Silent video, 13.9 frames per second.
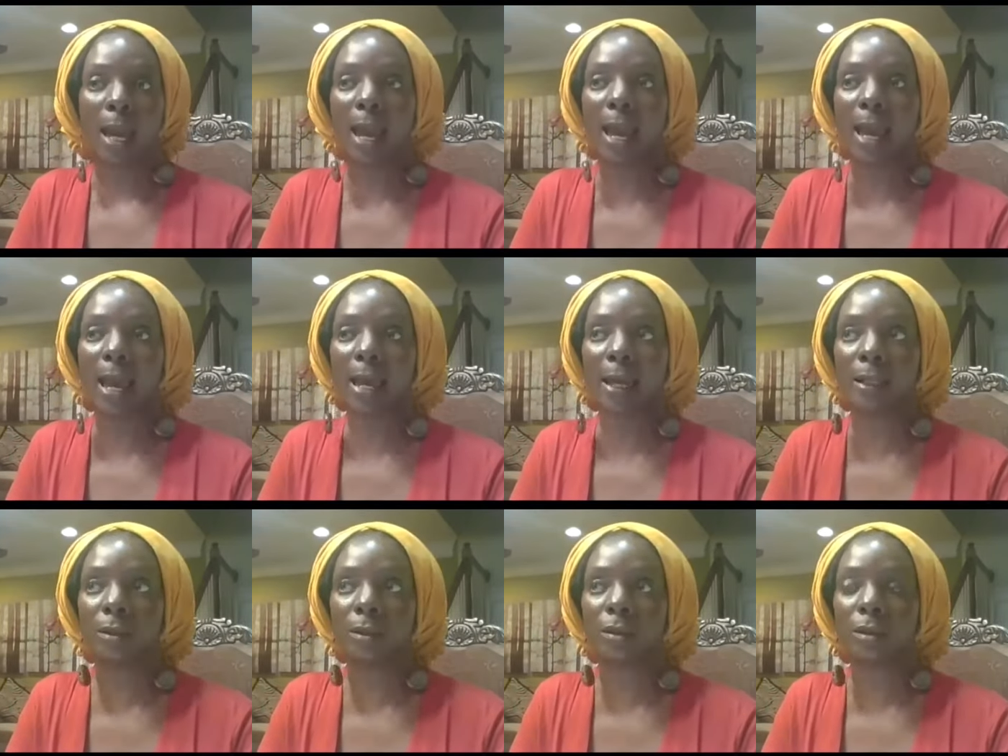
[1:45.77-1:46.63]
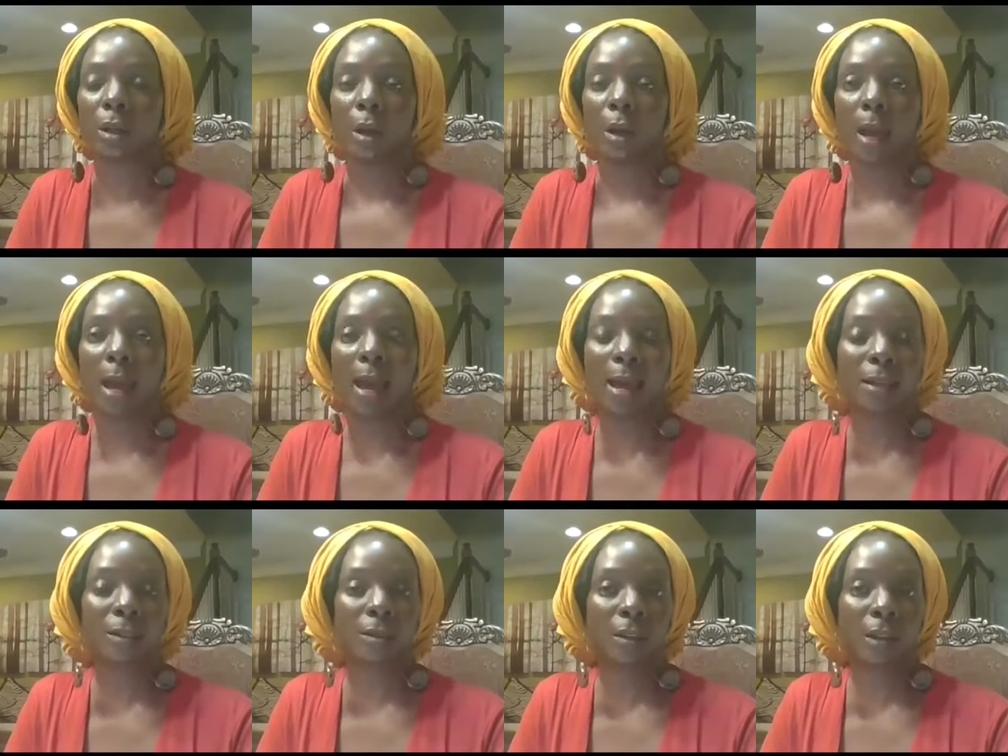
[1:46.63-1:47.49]
and
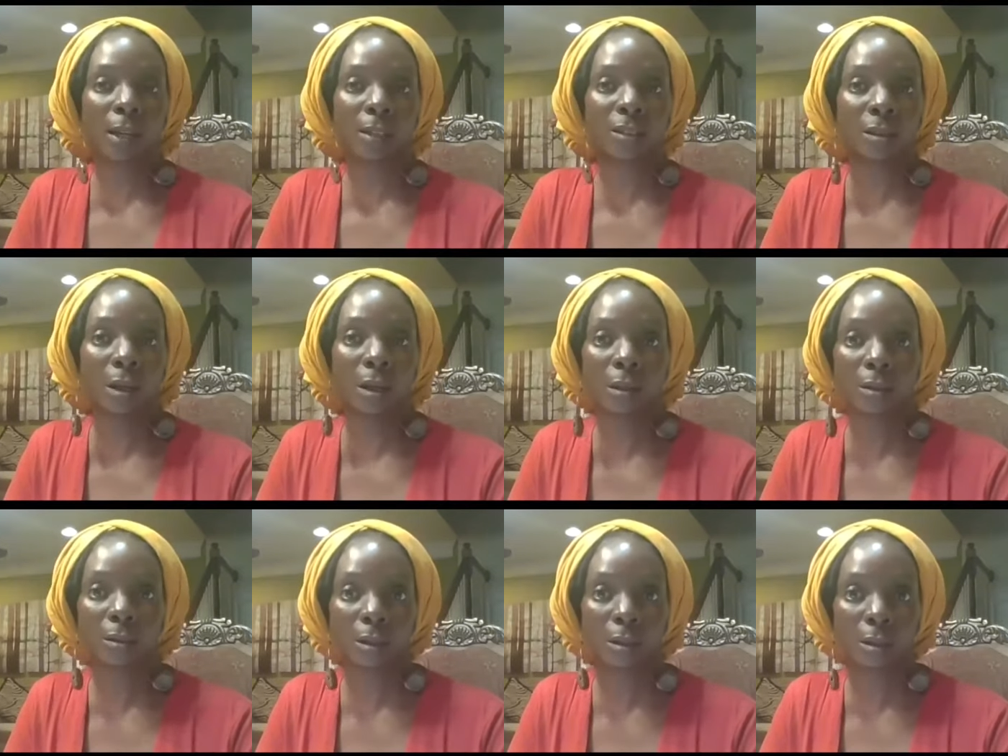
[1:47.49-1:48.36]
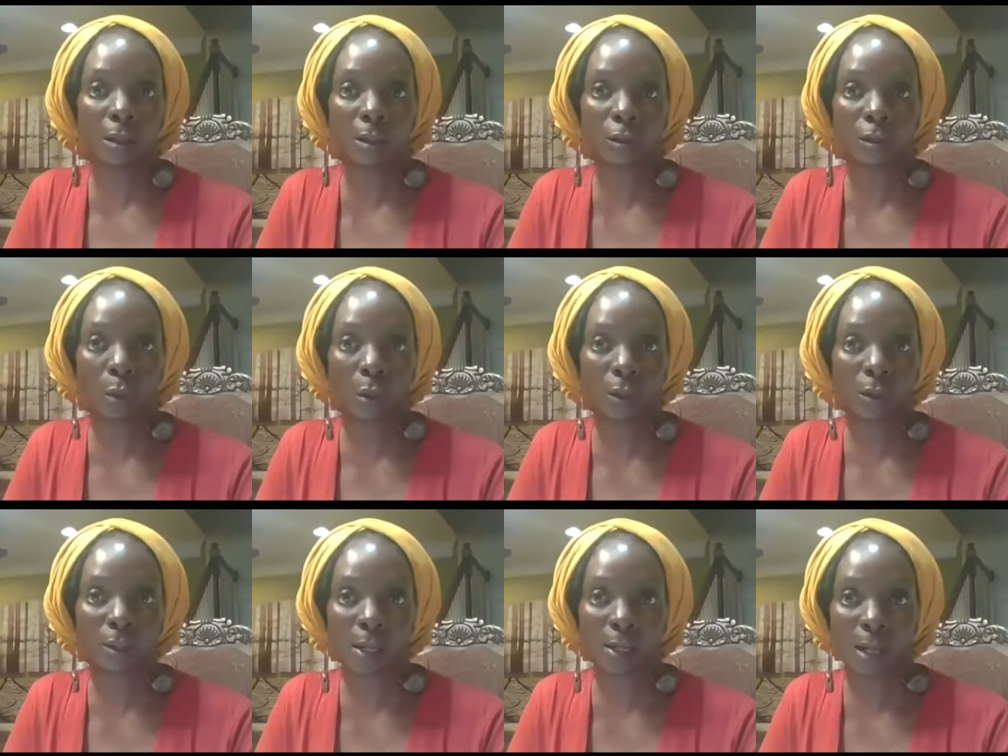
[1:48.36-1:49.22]
as their sons and their
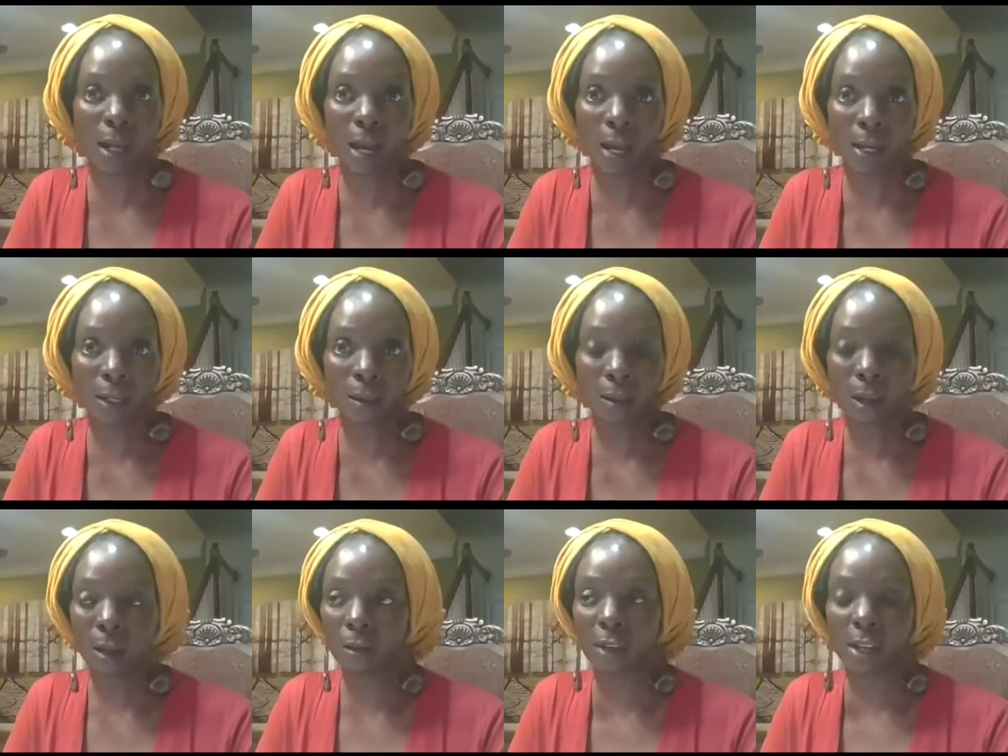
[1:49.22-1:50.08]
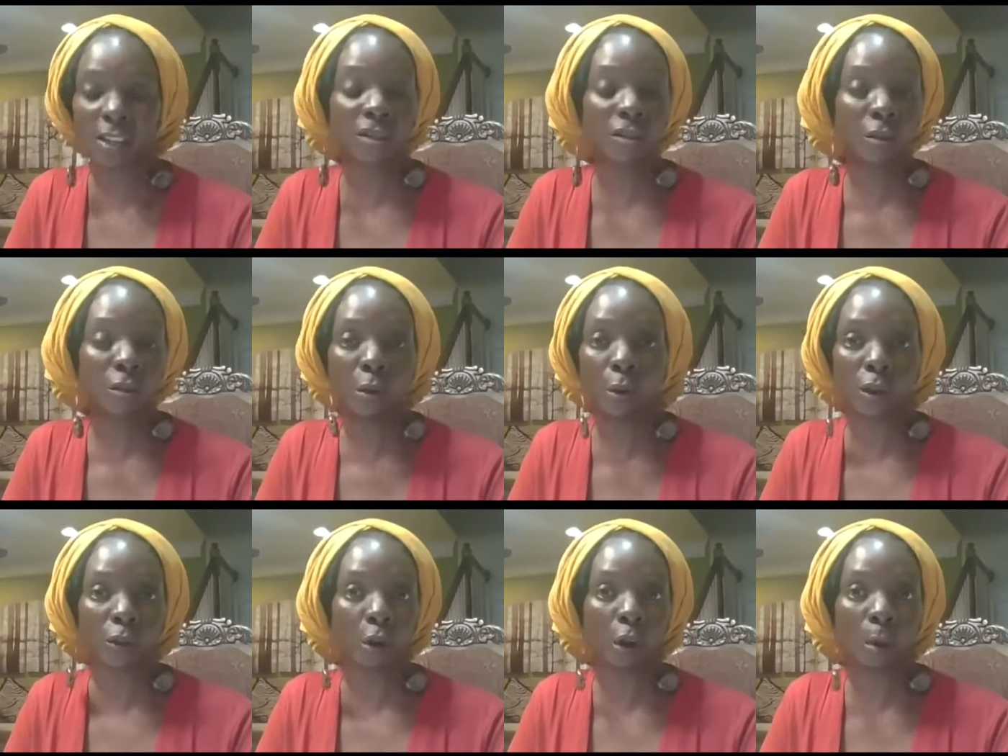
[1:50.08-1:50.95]
daughters had died they still going
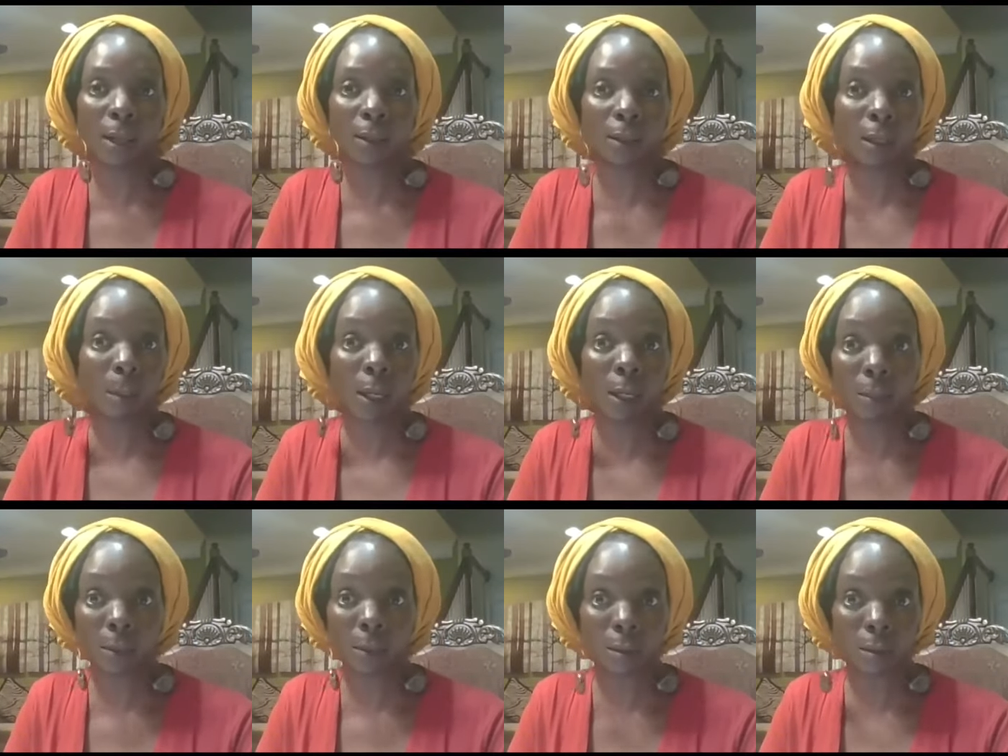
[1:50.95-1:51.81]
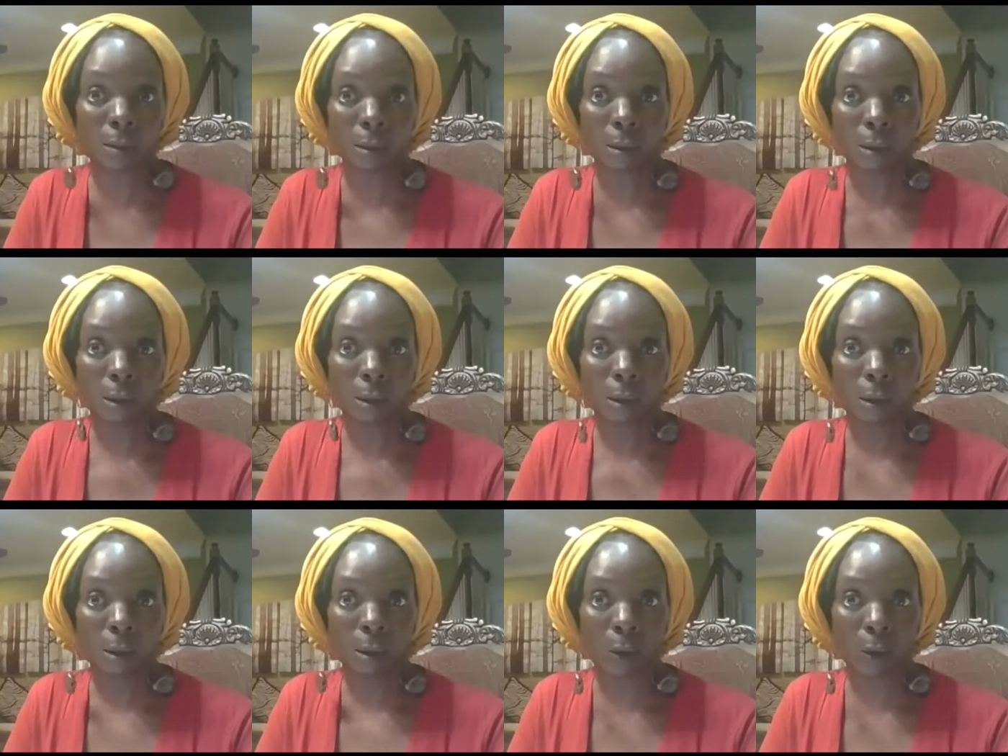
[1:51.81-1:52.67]
to talk about their babies
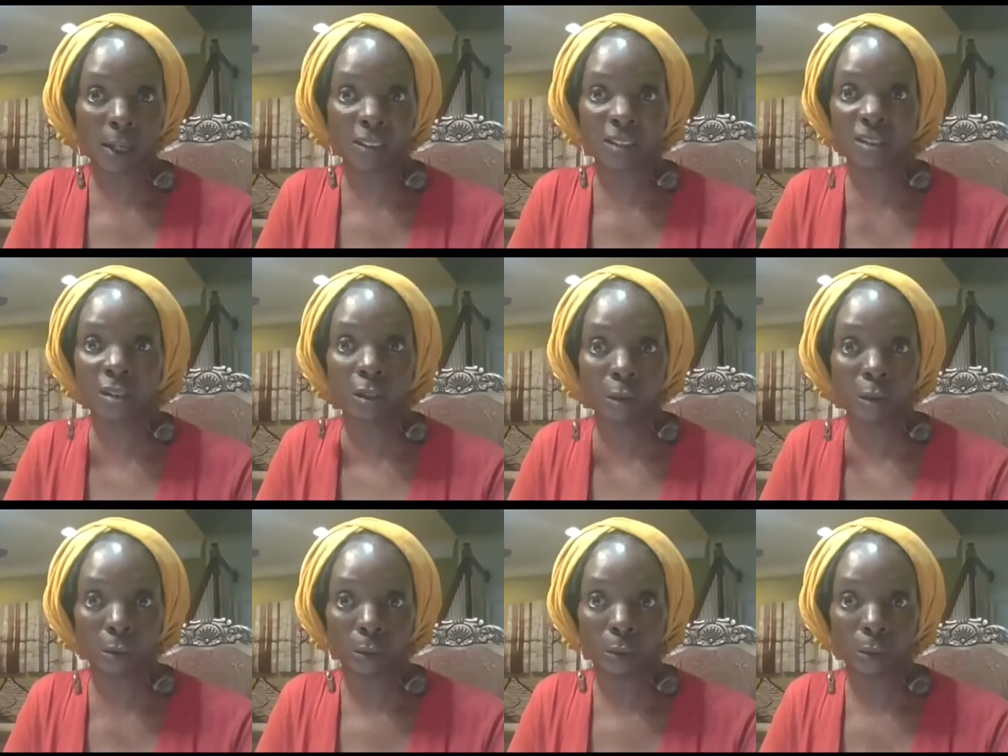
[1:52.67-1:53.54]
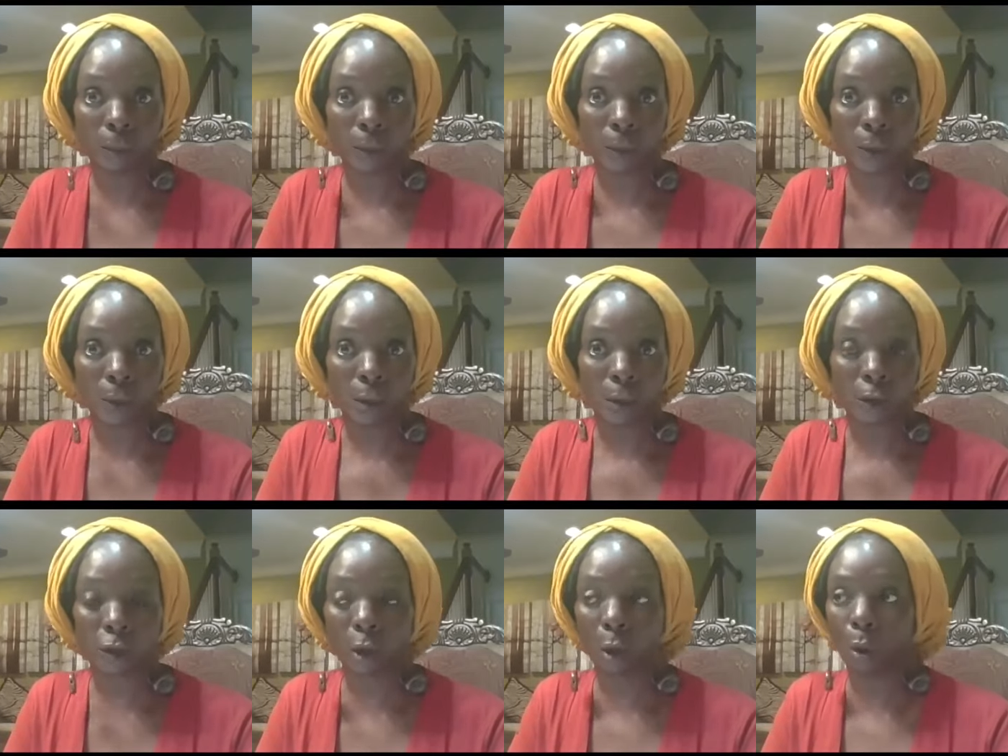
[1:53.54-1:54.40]
okay mm-hmm. still
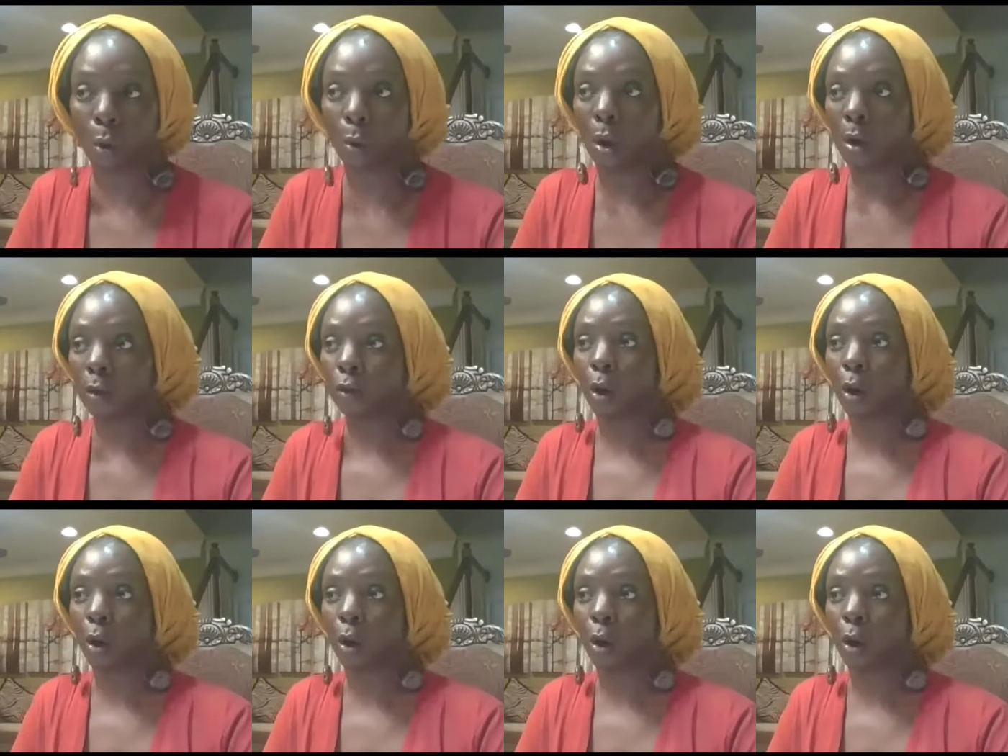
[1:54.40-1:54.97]
so yeah.